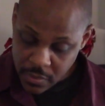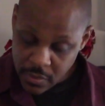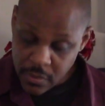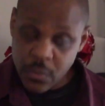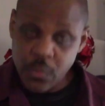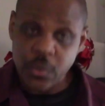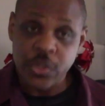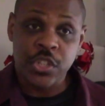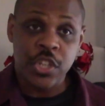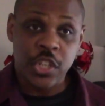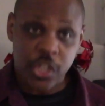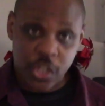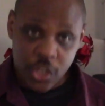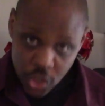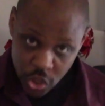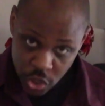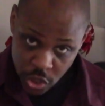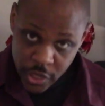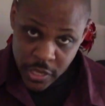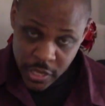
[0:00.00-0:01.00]
which he
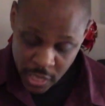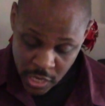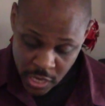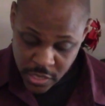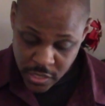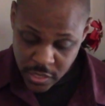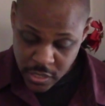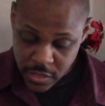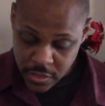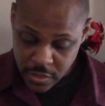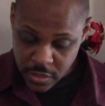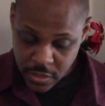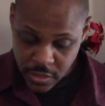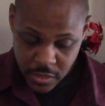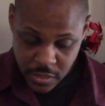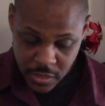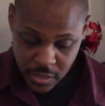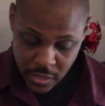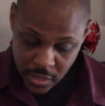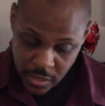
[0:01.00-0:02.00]
could eat
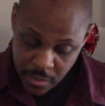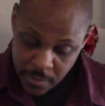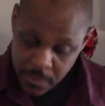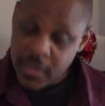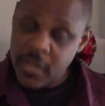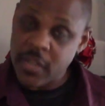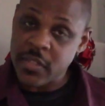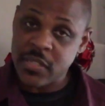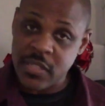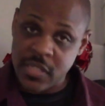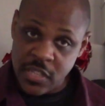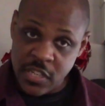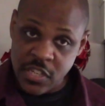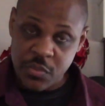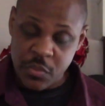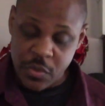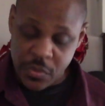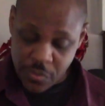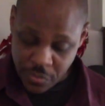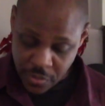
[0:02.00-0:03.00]
because
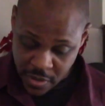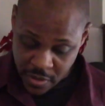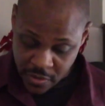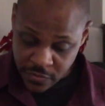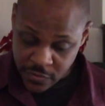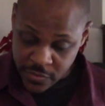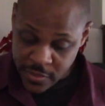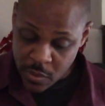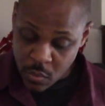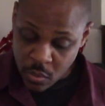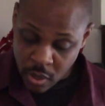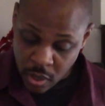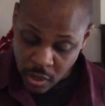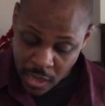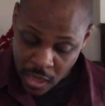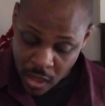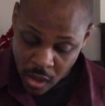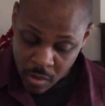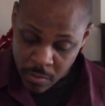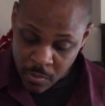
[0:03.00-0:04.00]
these were things that were
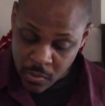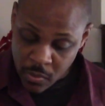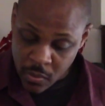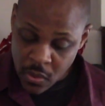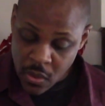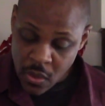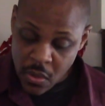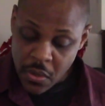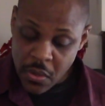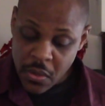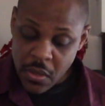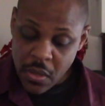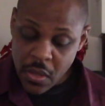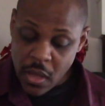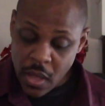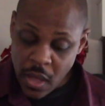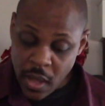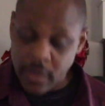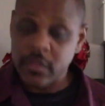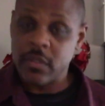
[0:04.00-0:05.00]
allowable
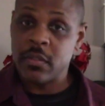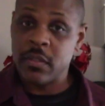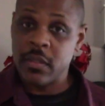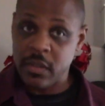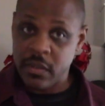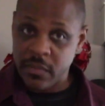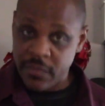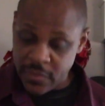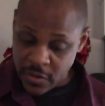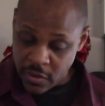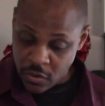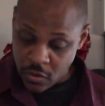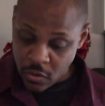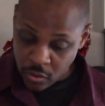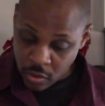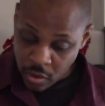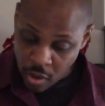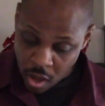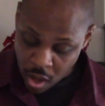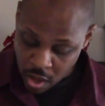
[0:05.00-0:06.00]
under the Levitical
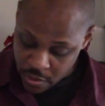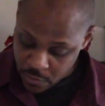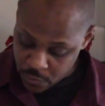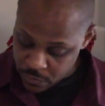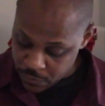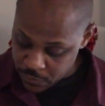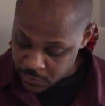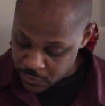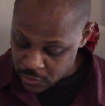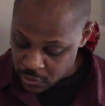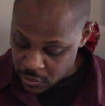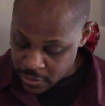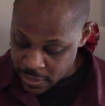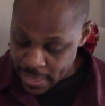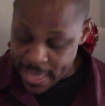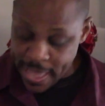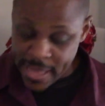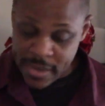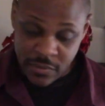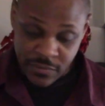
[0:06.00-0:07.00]
law. And when we look
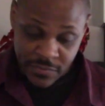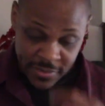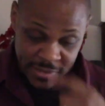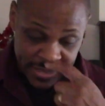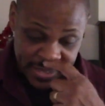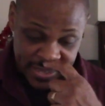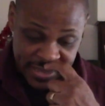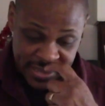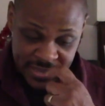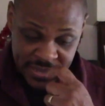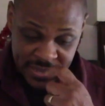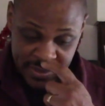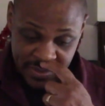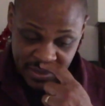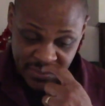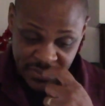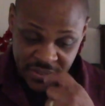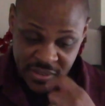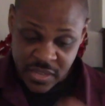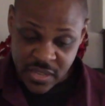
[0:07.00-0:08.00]
at Levitic-
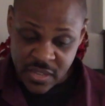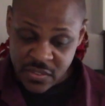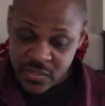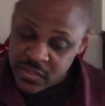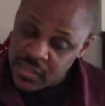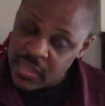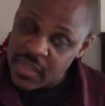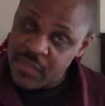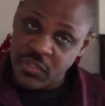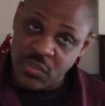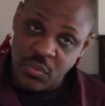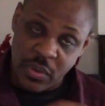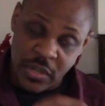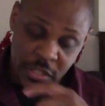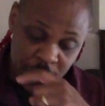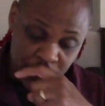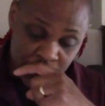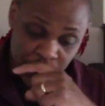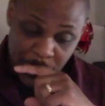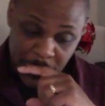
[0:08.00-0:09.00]
Leviticus
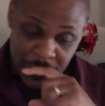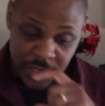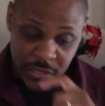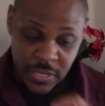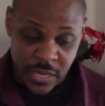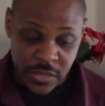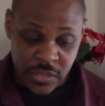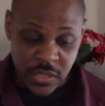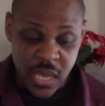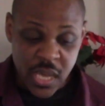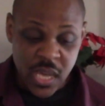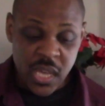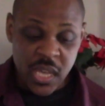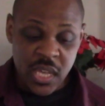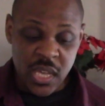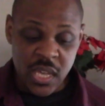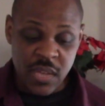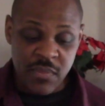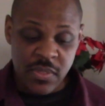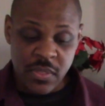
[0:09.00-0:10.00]
11:22, it says,
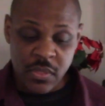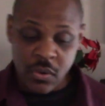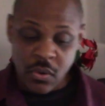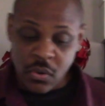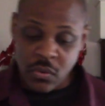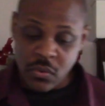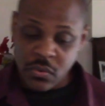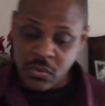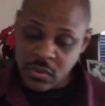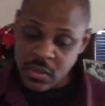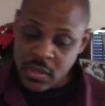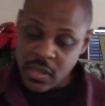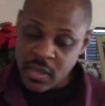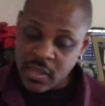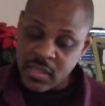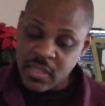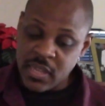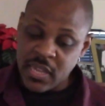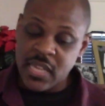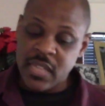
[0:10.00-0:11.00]
"Even though
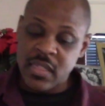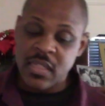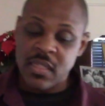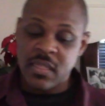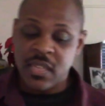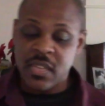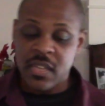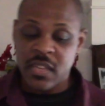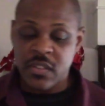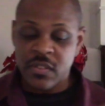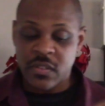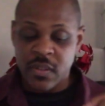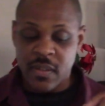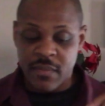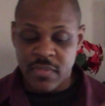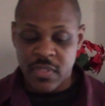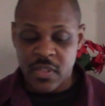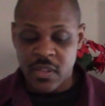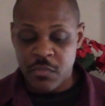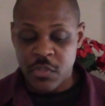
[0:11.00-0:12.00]
even these
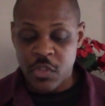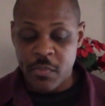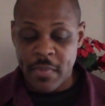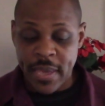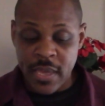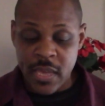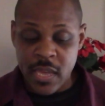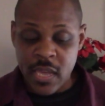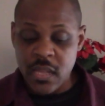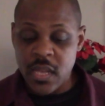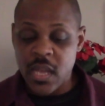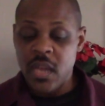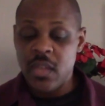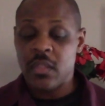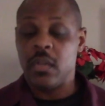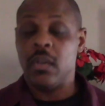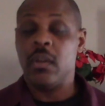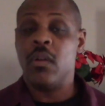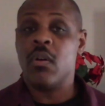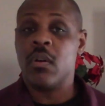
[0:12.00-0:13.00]
of them you may eat,
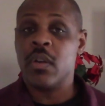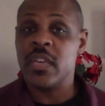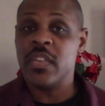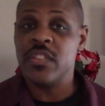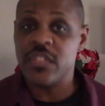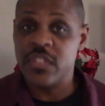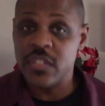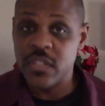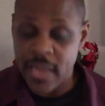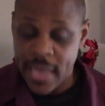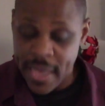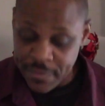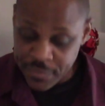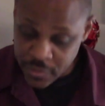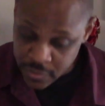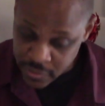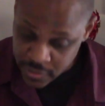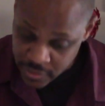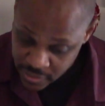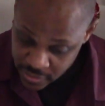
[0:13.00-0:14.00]
the locust
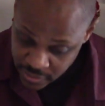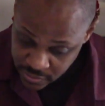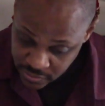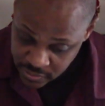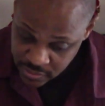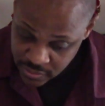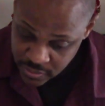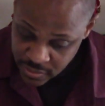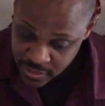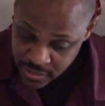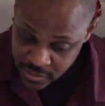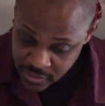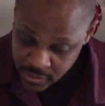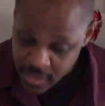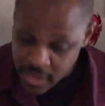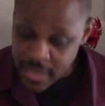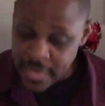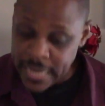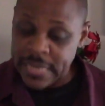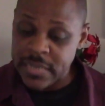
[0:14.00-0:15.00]
after it is his
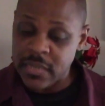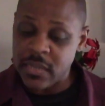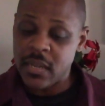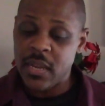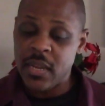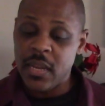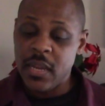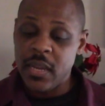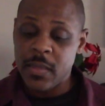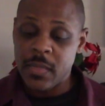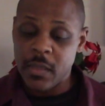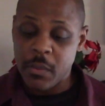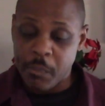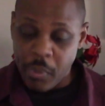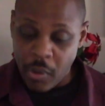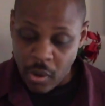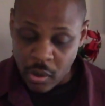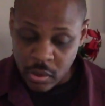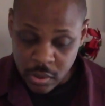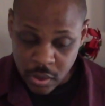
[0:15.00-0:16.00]
kind, and the
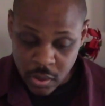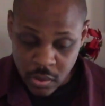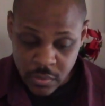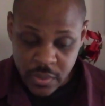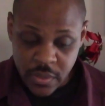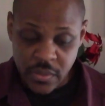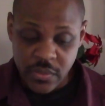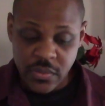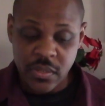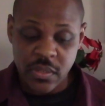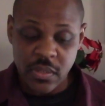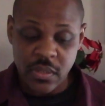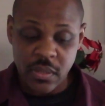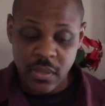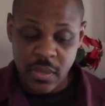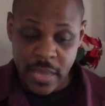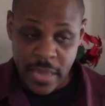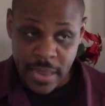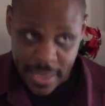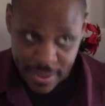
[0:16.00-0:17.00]
bald locust
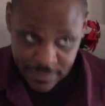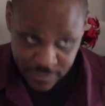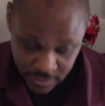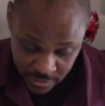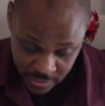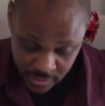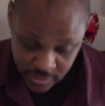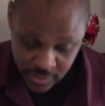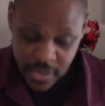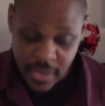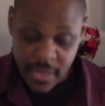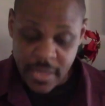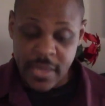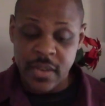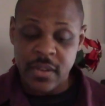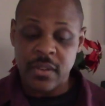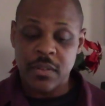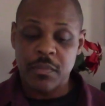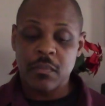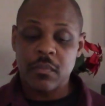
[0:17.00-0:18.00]
after his
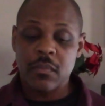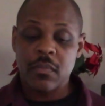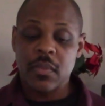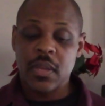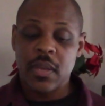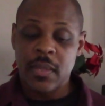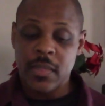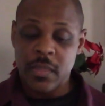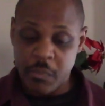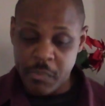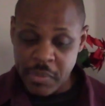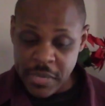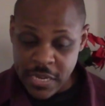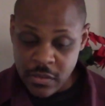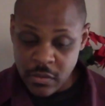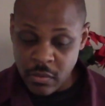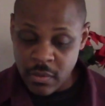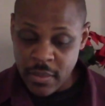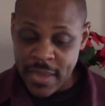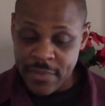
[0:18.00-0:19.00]
kind, and the
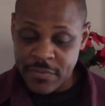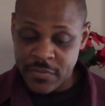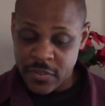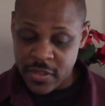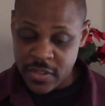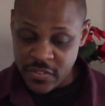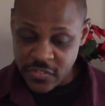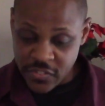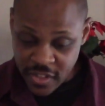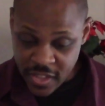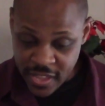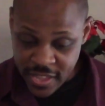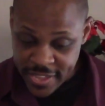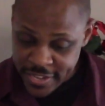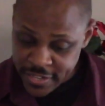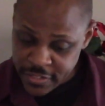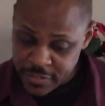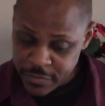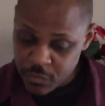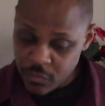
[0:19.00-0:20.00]
beetle after his
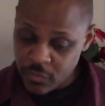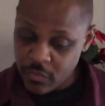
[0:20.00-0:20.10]
kind,